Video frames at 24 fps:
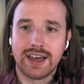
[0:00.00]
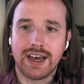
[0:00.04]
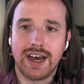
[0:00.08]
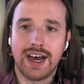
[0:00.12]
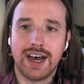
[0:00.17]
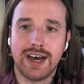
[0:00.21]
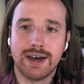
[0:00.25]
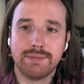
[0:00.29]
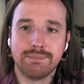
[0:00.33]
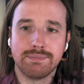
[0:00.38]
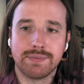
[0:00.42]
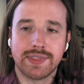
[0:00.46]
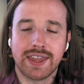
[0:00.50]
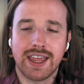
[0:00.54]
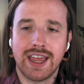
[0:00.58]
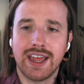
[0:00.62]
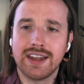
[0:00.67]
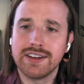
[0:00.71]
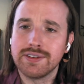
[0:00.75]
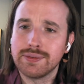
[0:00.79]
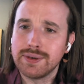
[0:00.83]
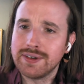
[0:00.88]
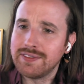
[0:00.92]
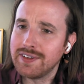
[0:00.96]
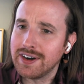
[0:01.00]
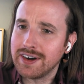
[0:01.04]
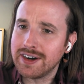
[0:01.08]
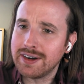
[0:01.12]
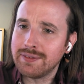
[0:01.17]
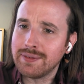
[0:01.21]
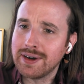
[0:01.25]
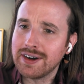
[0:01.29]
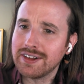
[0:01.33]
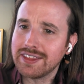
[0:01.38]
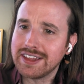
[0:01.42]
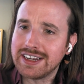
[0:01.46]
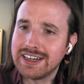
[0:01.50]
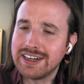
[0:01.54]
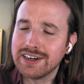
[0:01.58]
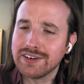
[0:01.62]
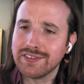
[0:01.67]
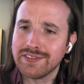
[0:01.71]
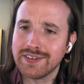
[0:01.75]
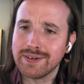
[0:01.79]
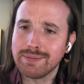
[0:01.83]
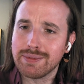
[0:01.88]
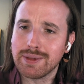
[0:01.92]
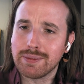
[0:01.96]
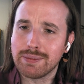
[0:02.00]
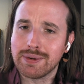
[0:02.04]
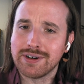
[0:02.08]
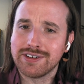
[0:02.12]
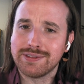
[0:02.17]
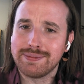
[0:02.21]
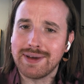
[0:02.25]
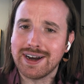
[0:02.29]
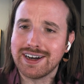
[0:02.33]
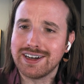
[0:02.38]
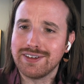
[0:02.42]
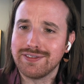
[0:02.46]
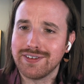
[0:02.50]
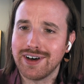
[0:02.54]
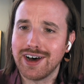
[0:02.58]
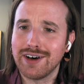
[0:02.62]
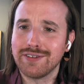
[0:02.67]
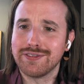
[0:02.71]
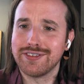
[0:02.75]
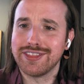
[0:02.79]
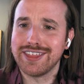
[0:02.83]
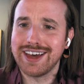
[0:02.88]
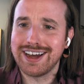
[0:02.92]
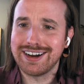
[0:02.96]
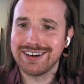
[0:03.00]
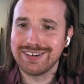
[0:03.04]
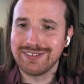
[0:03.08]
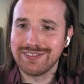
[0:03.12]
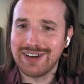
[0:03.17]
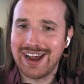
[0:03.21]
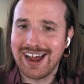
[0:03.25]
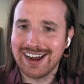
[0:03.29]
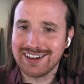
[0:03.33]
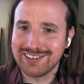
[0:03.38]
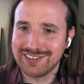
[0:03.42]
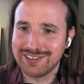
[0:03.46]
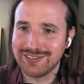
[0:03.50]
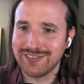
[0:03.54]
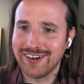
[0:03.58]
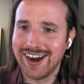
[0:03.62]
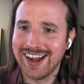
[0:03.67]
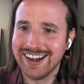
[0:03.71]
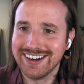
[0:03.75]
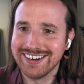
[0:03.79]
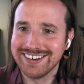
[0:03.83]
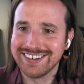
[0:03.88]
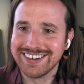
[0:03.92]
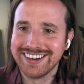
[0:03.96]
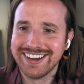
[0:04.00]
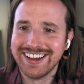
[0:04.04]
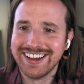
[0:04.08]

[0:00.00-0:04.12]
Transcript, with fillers: um, and we very rarely hear from the perspective of that ex friend.